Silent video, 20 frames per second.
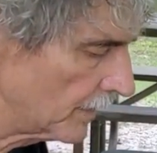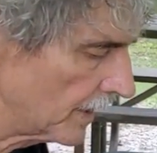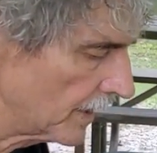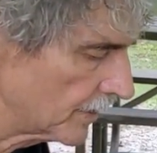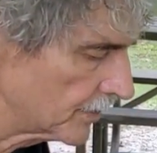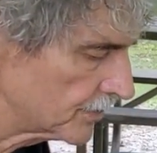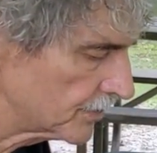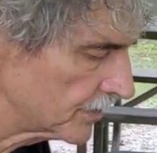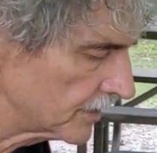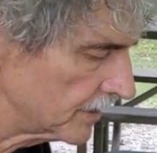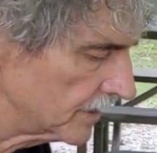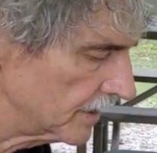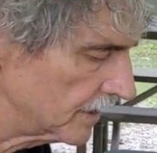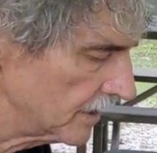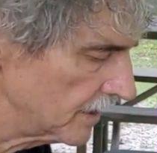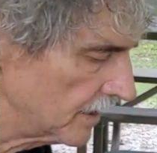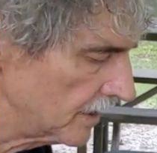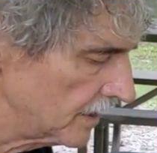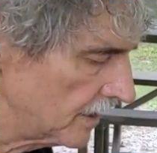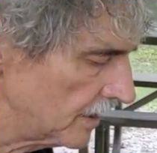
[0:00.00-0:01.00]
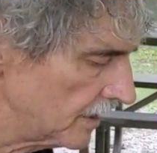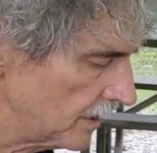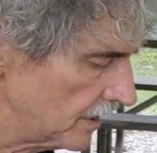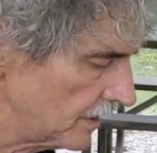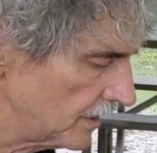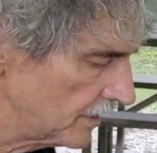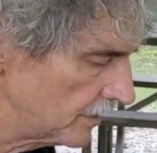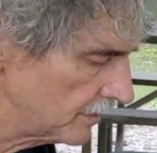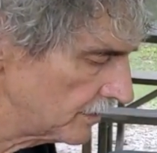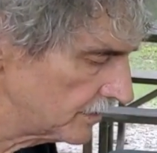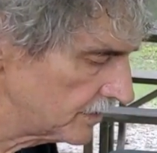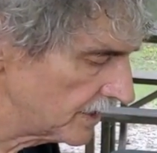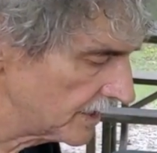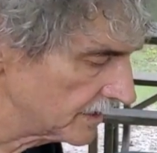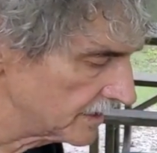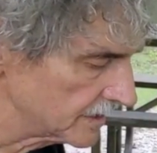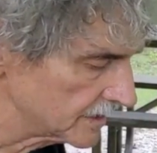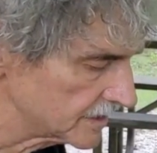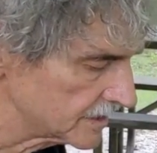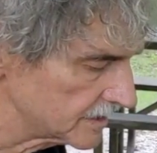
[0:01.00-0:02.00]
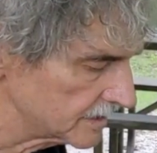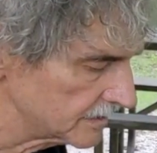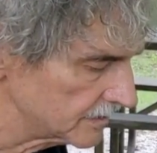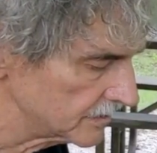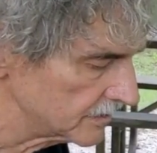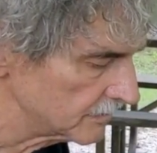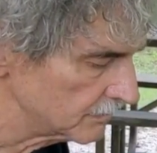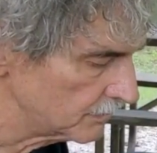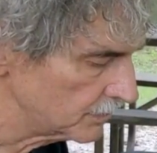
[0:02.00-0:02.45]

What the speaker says: we actually take this and